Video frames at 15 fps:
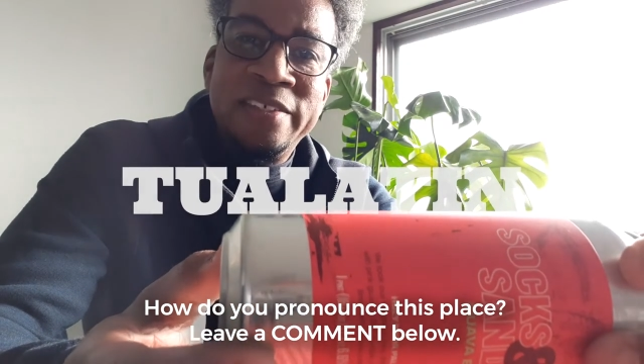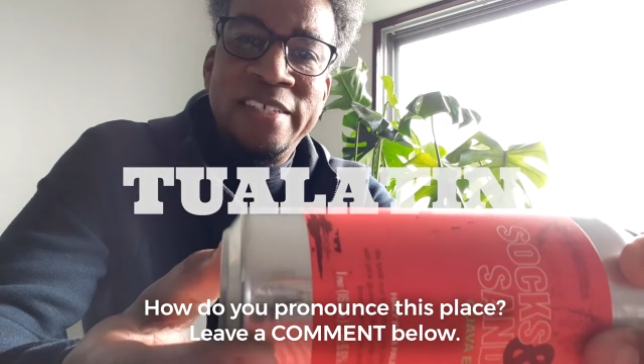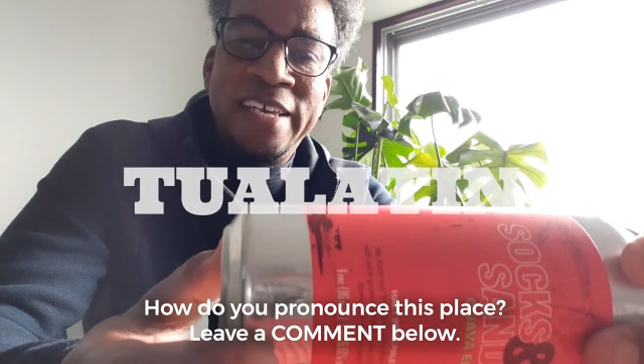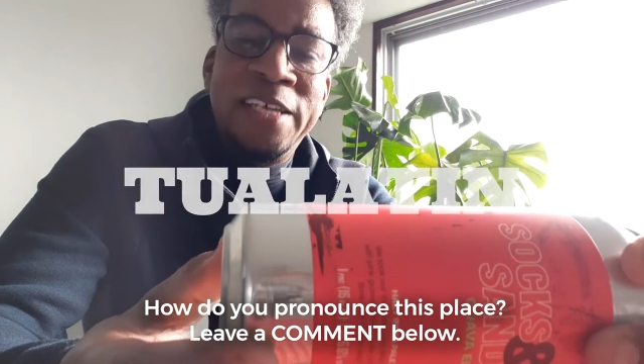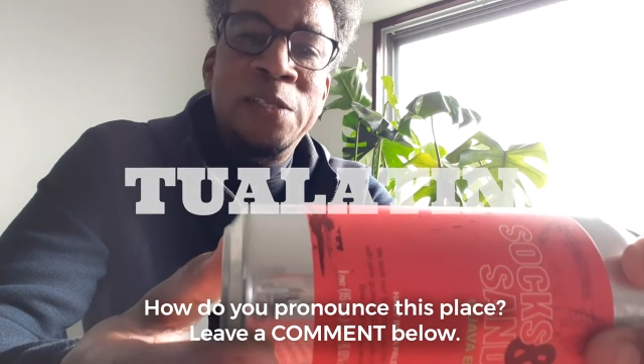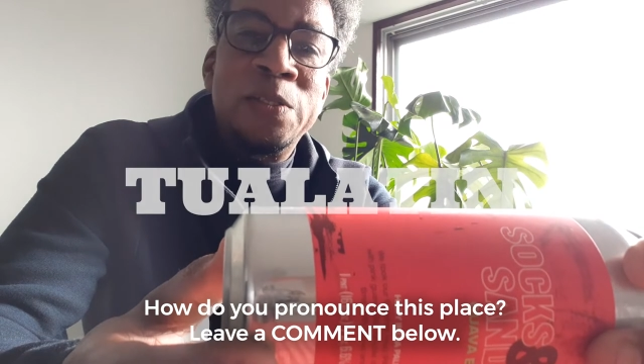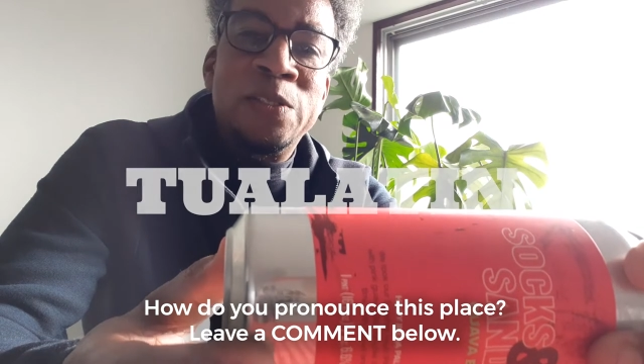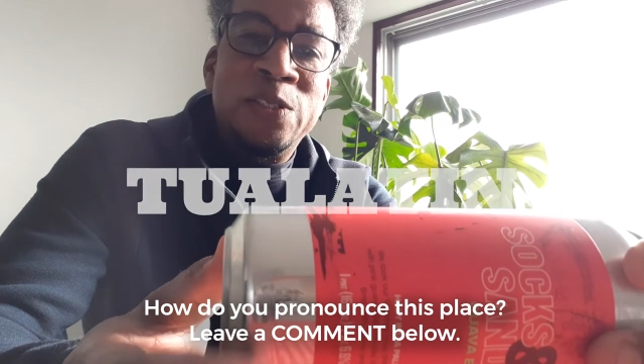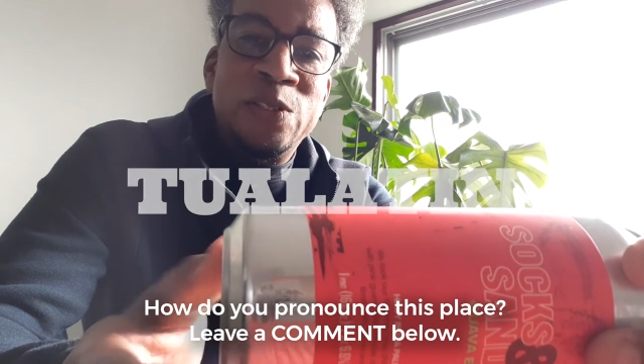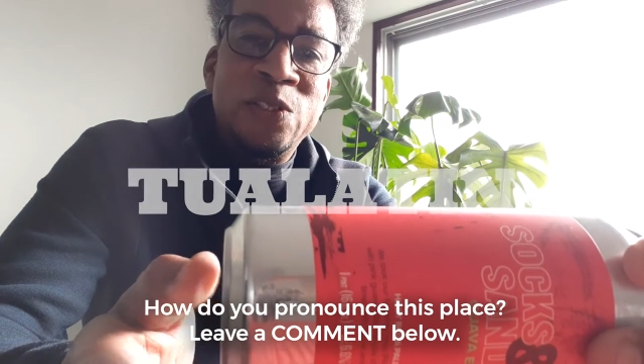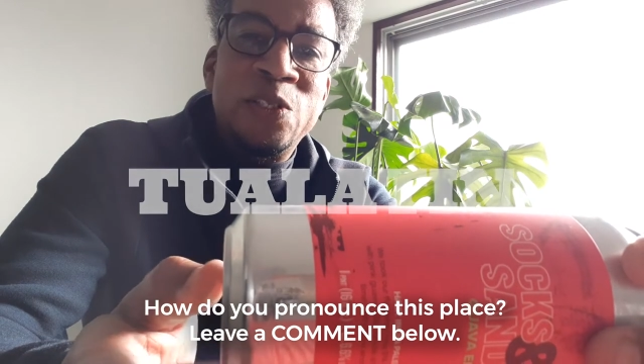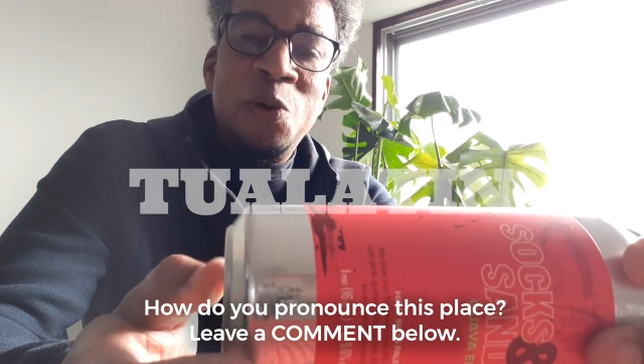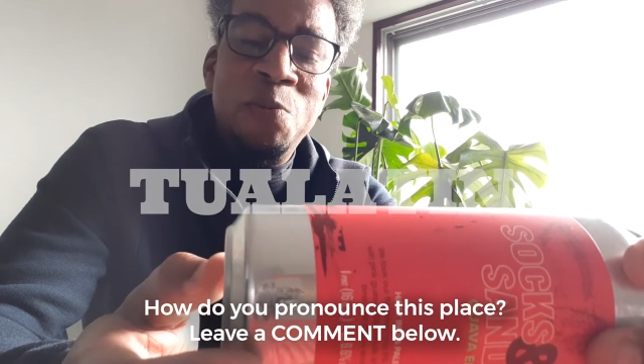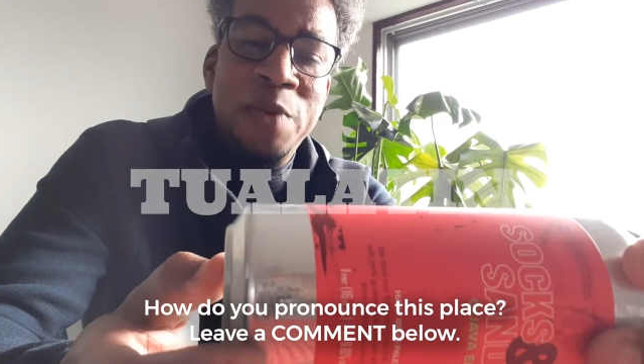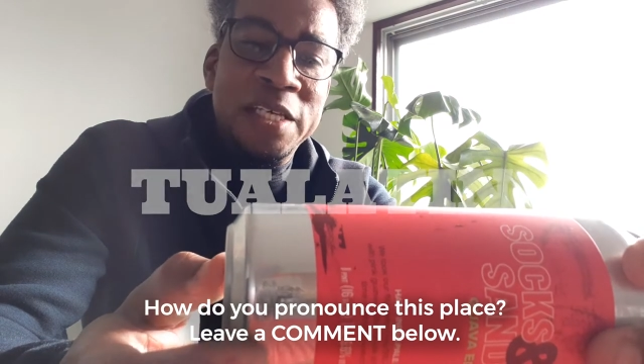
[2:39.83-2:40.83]
English is
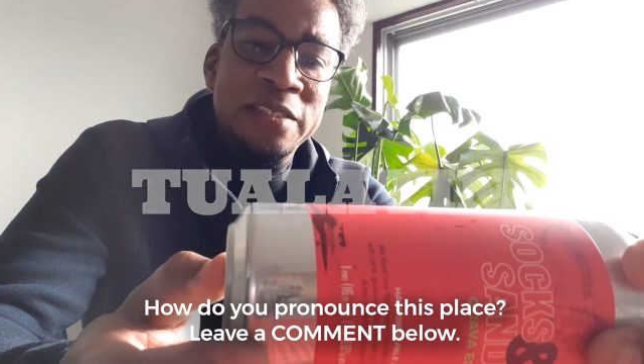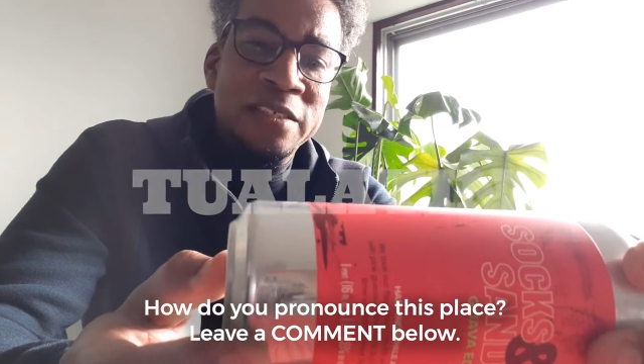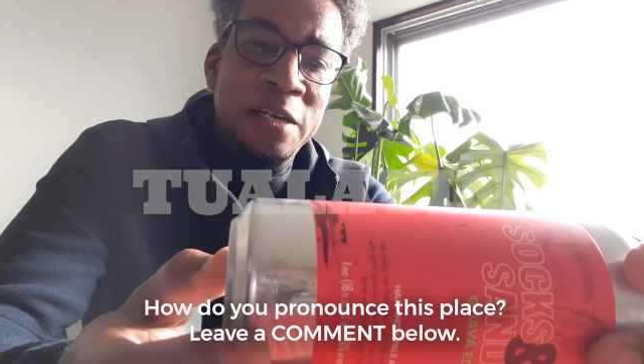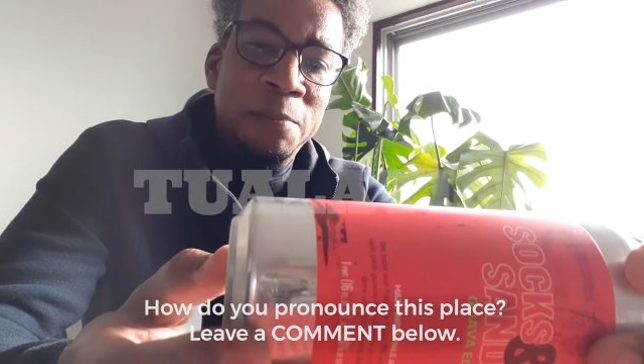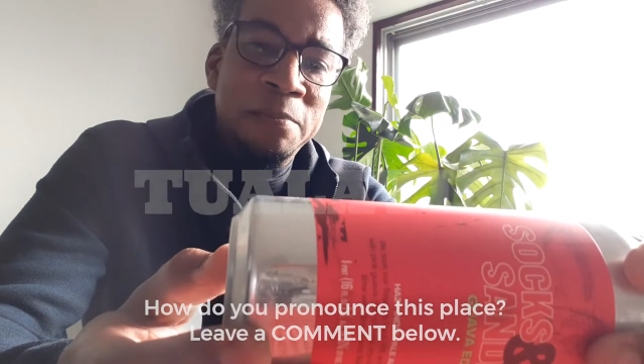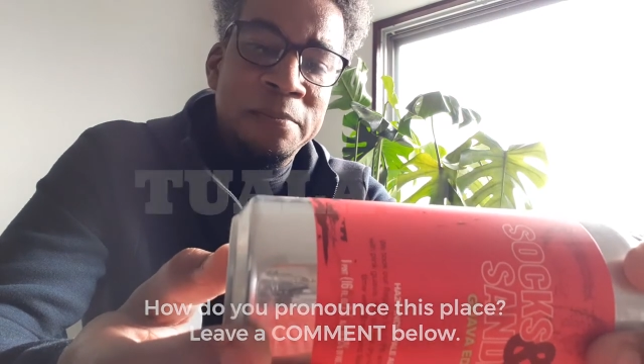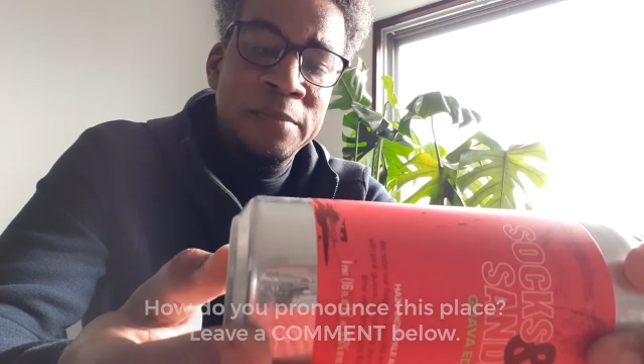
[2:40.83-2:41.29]
so messed up.